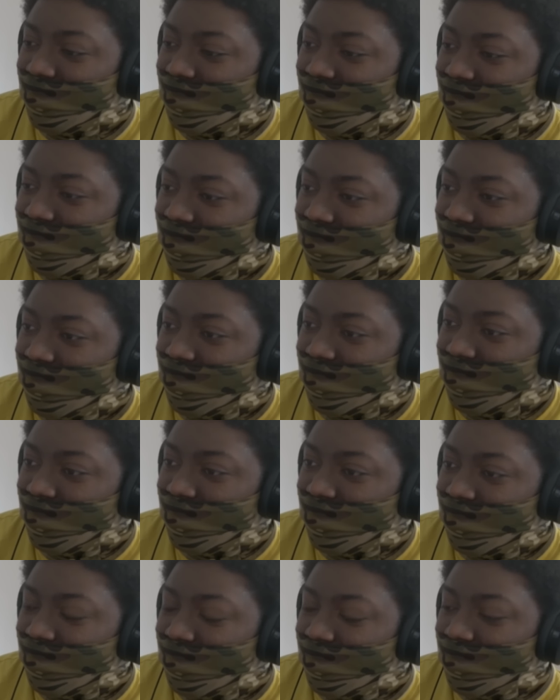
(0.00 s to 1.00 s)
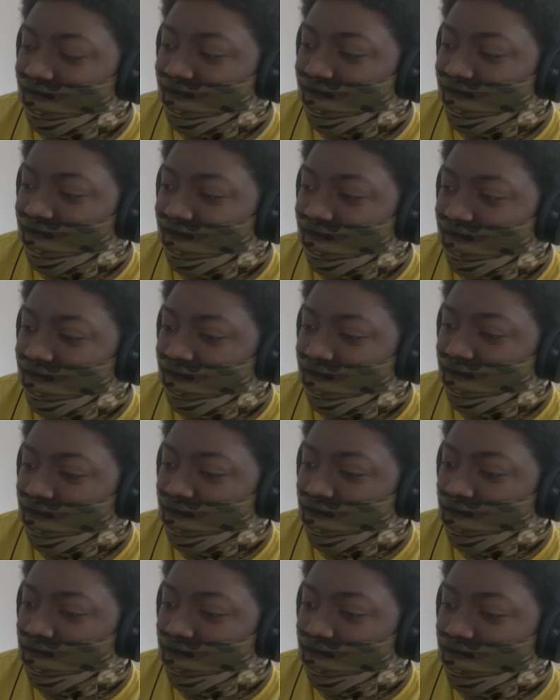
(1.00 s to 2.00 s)

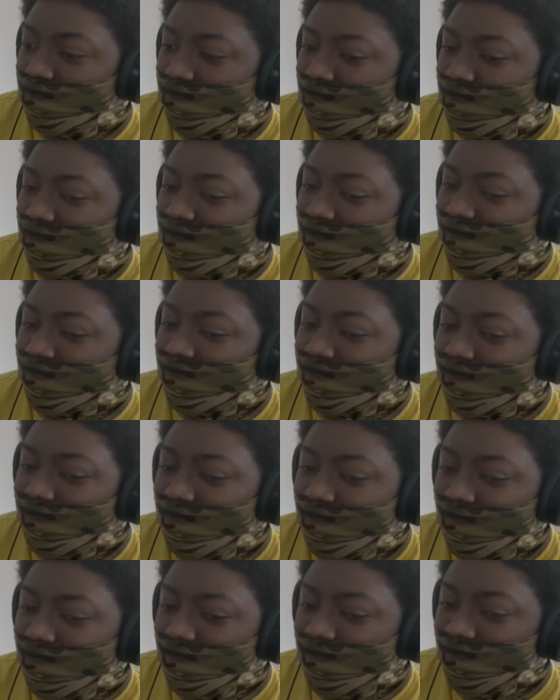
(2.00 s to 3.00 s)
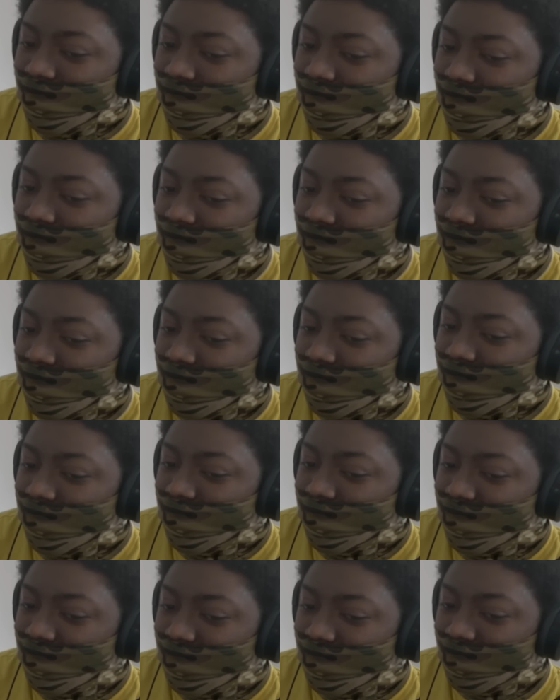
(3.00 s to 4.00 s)

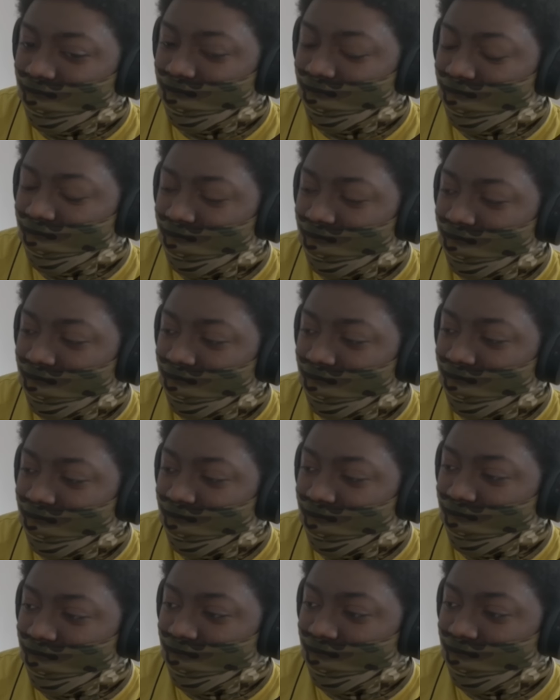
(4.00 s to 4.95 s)
The person shown says nothing.